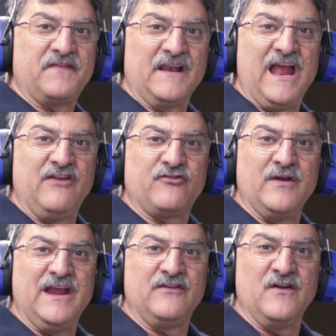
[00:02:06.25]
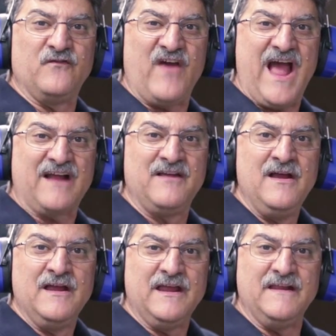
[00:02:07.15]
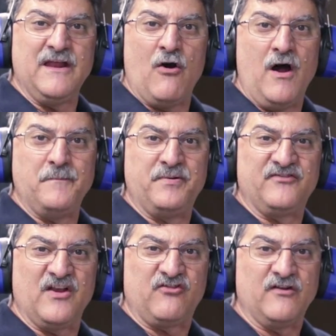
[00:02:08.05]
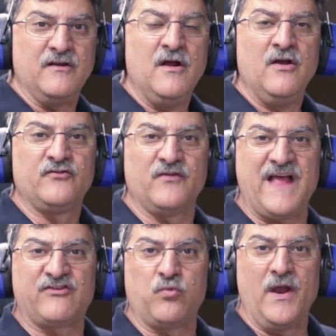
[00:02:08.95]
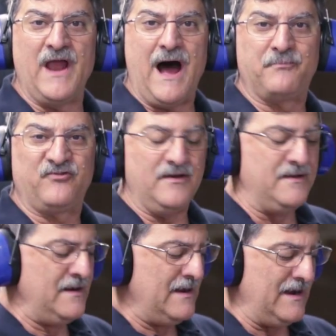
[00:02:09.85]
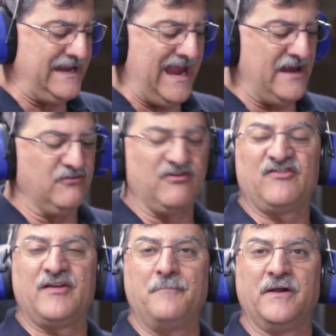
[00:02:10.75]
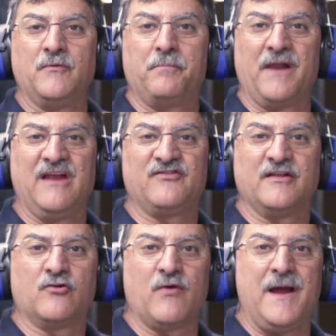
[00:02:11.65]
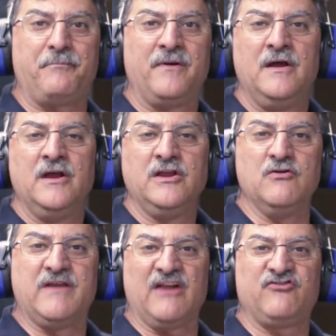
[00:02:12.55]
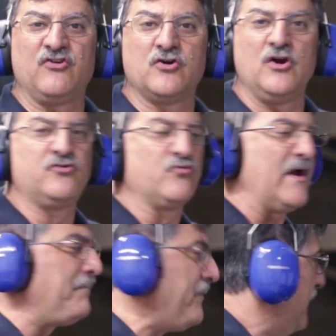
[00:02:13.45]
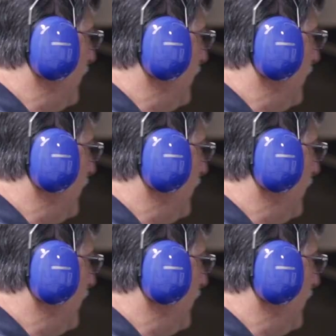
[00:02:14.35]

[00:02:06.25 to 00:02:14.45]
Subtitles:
the laser is in fact in the on position. So that's one option. Again, you just simply replace the grip, you get your good grip,